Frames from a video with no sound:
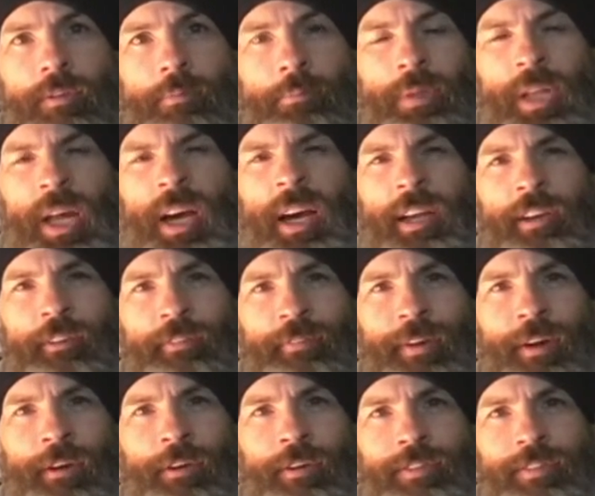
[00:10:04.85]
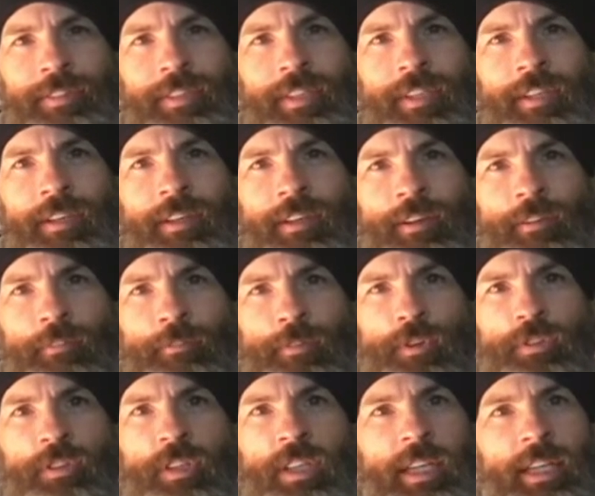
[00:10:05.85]
Blind Pharisee,
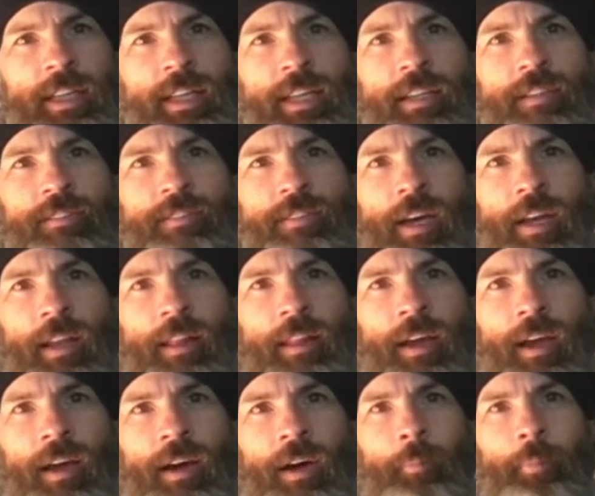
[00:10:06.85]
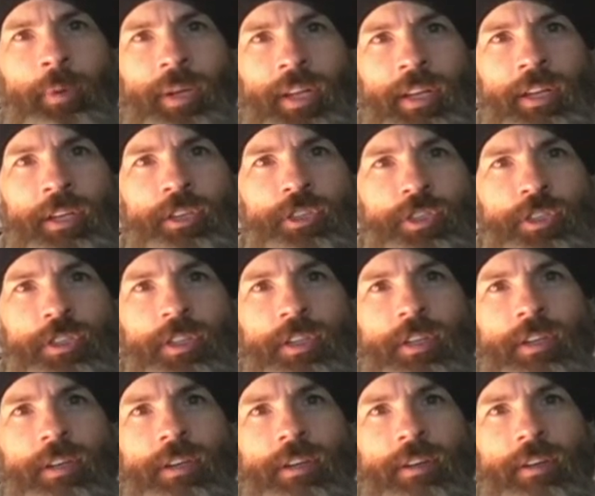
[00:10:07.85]
first clean the inside of the cup and dish,
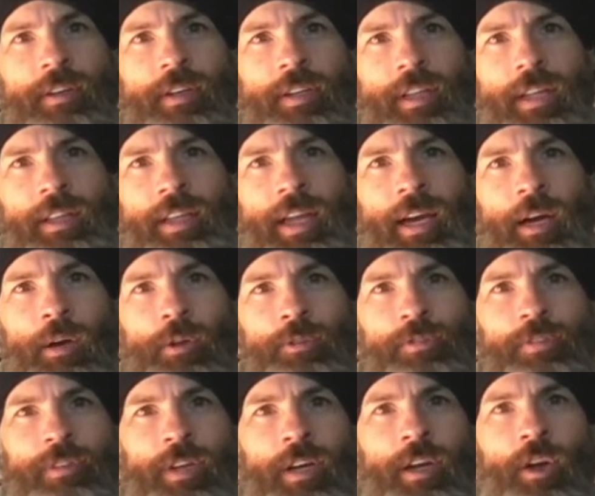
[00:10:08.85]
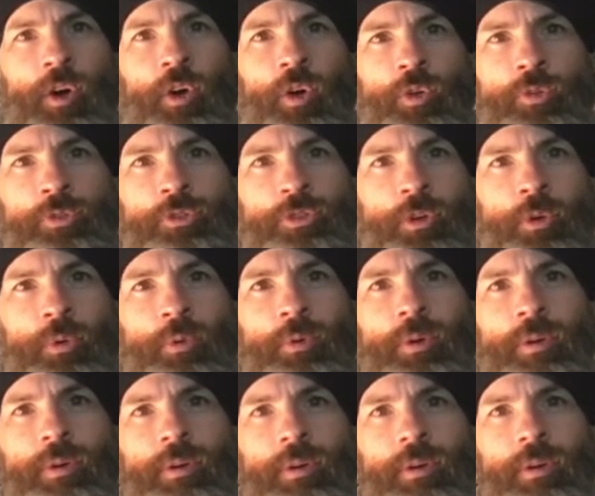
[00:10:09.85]
and then the outside also,
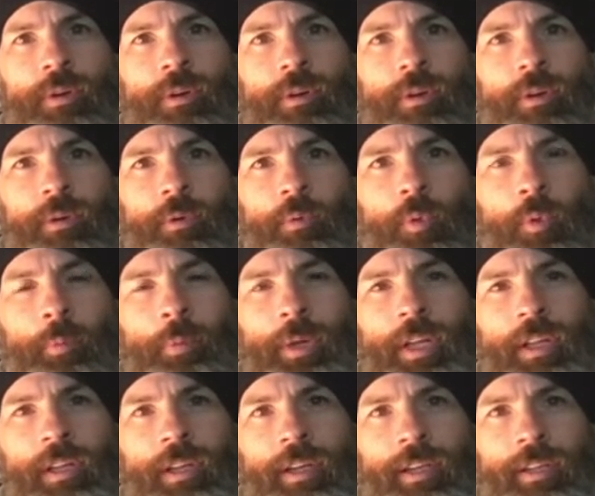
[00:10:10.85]
will be clean.